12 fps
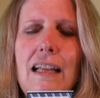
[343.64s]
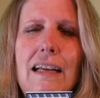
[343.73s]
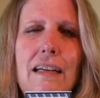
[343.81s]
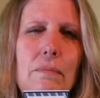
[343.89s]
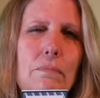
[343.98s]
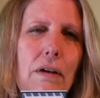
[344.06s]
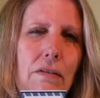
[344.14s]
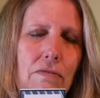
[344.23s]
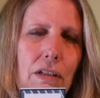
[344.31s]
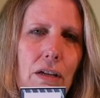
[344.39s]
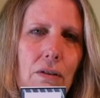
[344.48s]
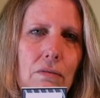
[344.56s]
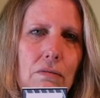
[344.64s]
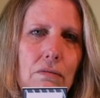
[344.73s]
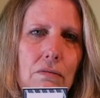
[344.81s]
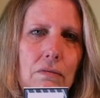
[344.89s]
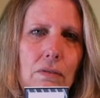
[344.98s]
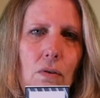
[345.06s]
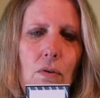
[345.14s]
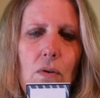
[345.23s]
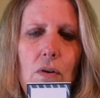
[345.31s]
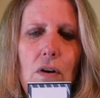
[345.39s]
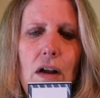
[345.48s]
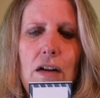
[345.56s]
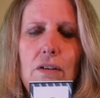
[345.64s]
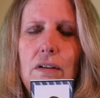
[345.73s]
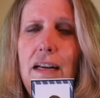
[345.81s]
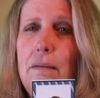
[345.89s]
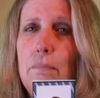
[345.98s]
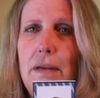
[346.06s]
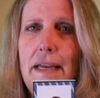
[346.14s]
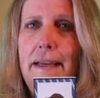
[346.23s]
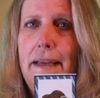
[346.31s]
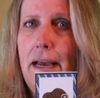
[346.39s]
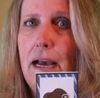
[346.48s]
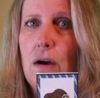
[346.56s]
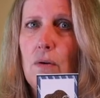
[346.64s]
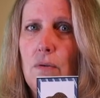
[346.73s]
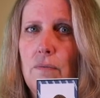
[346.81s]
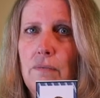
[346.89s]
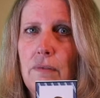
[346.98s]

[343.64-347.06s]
like a buffalo or a great big cow.